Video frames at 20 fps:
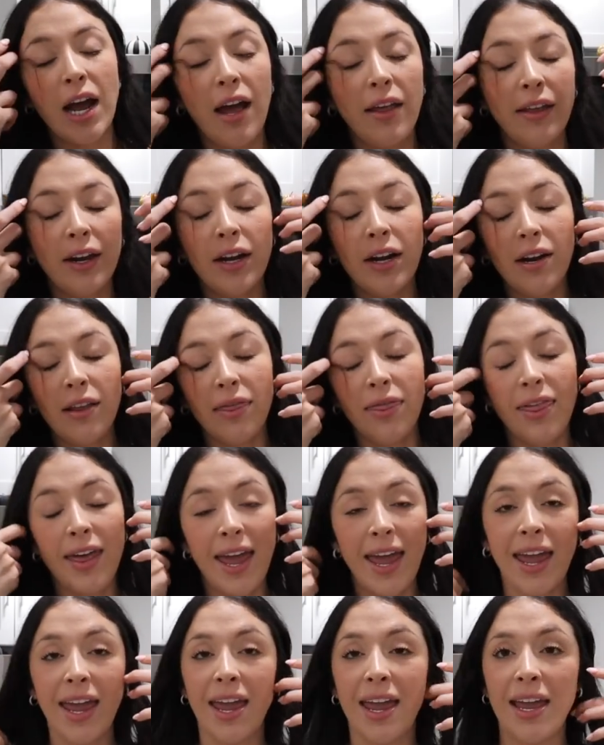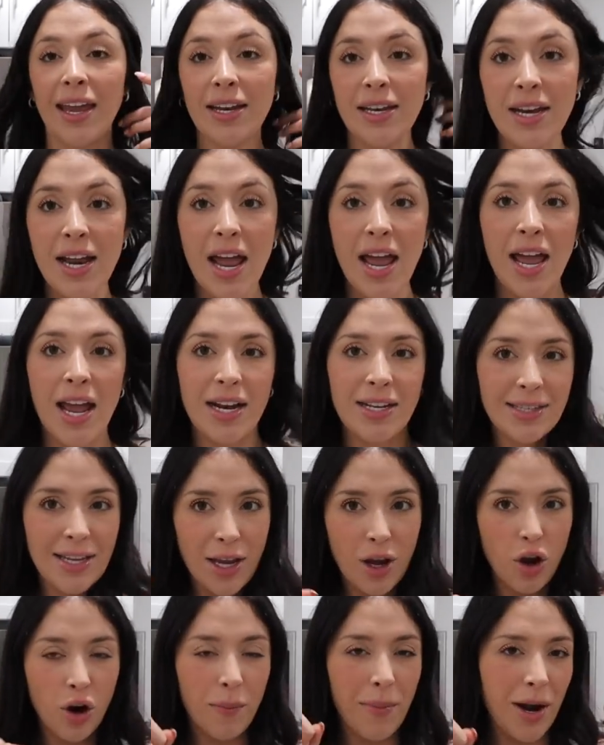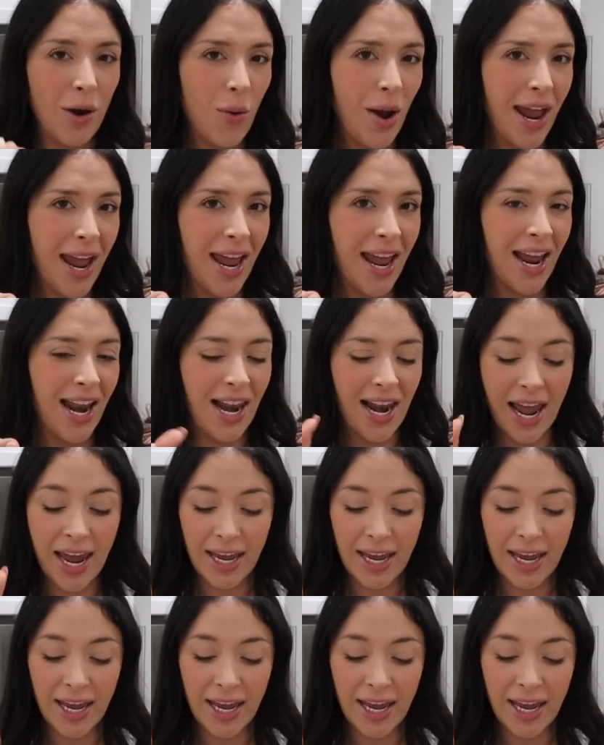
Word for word: other than El Señor Manuel,